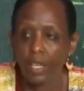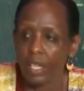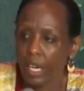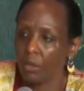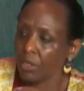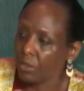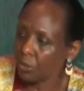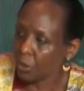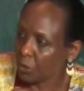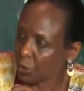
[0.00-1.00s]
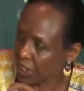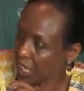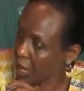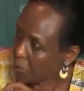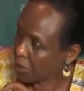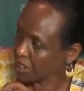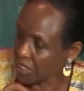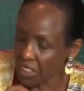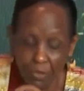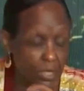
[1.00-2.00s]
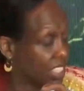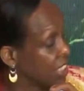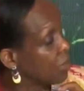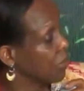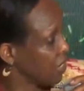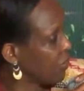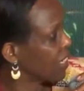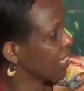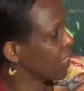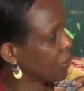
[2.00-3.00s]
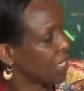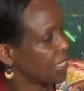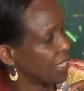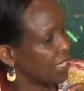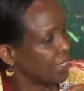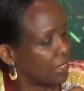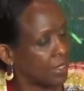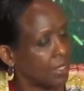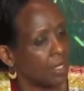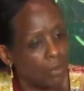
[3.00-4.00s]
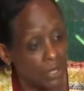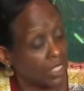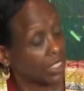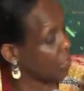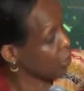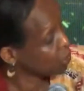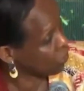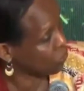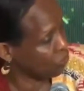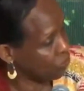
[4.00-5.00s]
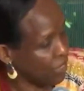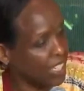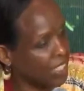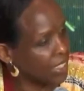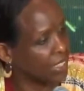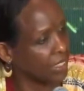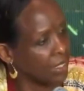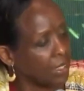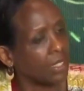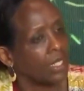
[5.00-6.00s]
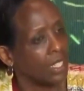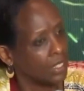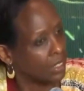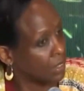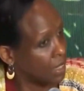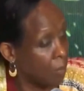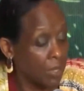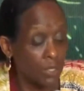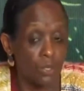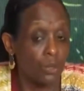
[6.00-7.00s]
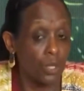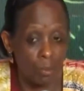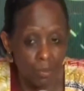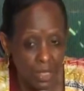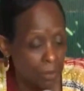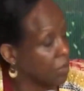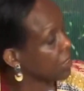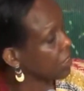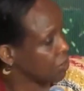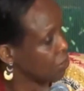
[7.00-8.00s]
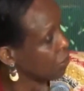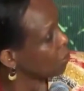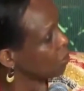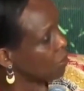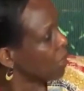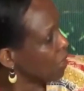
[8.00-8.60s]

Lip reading: Now, what happens in the food system in Africa, the way I see it, because a lot of financing happens through MDBs, through